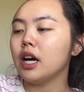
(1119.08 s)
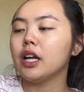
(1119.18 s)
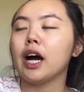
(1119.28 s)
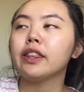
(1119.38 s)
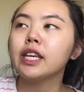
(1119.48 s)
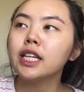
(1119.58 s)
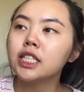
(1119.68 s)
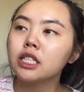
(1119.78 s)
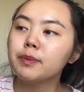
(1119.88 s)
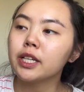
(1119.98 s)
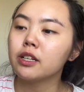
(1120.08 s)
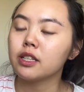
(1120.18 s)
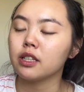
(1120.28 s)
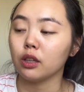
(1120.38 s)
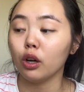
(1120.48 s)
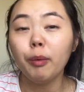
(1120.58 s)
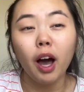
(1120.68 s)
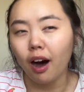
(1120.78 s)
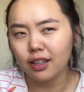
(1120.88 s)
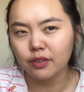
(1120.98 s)
I think it's just because it's a little bit
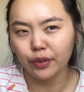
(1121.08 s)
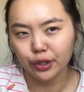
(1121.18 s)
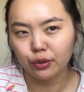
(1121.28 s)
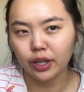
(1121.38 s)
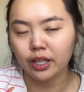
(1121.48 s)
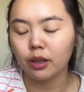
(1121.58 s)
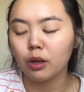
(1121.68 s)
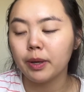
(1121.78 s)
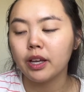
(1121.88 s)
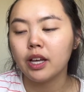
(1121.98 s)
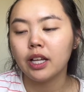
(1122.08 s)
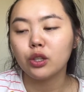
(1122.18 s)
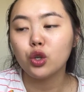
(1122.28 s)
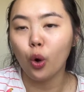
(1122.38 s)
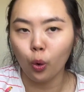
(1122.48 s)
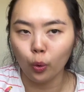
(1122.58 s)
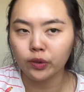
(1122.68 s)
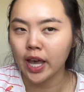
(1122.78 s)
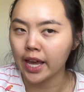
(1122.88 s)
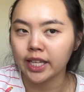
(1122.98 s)
artificial and a little bit too
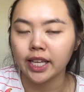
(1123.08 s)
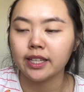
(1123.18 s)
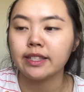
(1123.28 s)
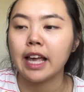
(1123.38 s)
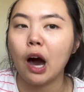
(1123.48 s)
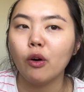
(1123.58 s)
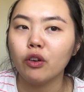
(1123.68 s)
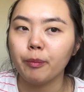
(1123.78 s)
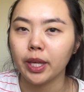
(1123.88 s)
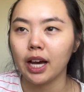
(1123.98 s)
tangy and sour for me.